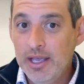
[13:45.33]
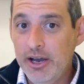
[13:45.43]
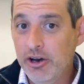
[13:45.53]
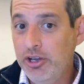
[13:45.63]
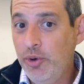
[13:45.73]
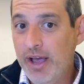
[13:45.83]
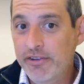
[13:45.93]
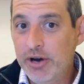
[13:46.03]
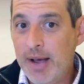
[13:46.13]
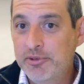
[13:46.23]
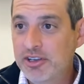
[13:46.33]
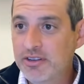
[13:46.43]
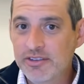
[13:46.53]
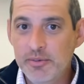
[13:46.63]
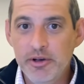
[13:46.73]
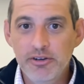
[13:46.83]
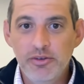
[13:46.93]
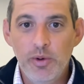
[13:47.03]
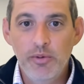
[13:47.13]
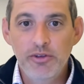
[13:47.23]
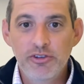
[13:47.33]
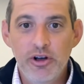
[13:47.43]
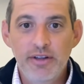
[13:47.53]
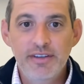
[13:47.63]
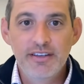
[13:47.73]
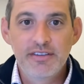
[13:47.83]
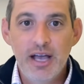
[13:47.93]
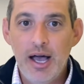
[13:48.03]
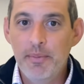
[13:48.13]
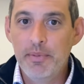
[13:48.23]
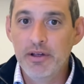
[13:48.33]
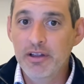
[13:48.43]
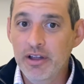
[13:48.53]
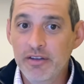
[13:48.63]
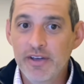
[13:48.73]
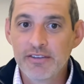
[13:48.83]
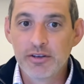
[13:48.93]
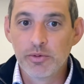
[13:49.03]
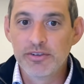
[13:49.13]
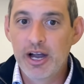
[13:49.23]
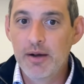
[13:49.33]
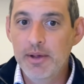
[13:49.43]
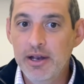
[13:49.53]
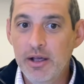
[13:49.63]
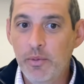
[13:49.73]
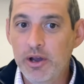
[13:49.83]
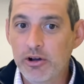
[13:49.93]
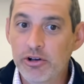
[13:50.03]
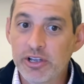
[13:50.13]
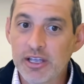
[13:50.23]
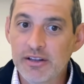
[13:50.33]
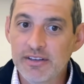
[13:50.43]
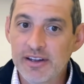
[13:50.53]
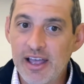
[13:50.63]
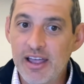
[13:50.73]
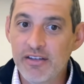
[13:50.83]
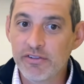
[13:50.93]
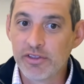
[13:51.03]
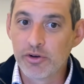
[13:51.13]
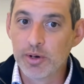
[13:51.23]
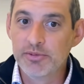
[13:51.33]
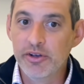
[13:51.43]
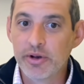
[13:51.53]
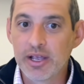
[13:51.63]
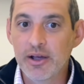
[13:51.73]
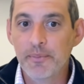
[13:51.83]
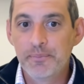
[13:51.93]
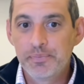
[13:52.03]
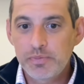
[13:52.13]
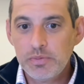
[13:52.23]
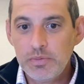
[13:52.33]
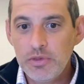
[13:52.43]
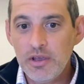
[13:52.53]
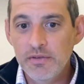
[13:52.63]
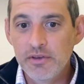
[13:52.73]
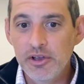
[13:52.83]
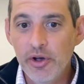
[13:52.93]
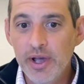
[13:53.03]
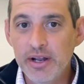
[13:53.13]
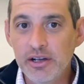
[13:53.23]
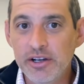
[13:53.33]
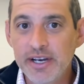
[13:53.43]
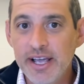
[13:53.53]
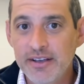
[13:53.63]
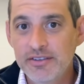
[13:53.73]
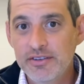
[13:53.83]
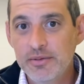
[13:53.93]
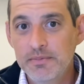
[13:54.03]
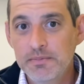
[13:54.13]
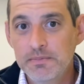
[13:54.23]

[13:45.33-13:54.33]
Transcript: Here you have your options similar to what we saw on desktop, investing retirement, and we are looking today for the crypto account. I'm going to go ahead and click next.